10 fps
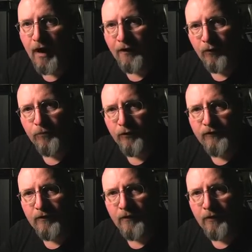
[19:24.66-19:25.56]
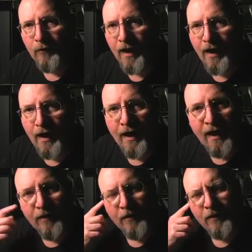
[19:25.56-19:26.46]
I don't partic I,
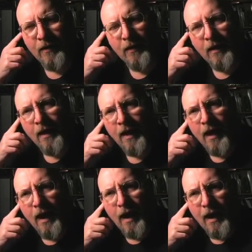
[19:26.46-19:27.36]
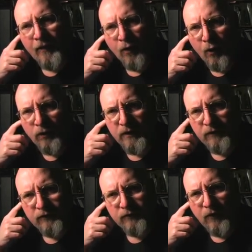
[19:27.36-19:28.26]
I I only
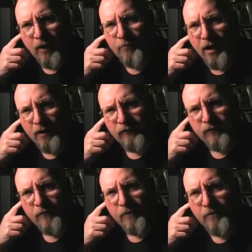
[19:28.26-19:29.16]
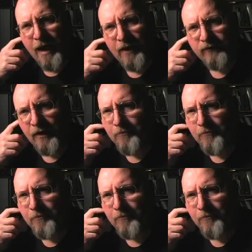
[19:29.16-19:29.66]
saw parts of them in passing.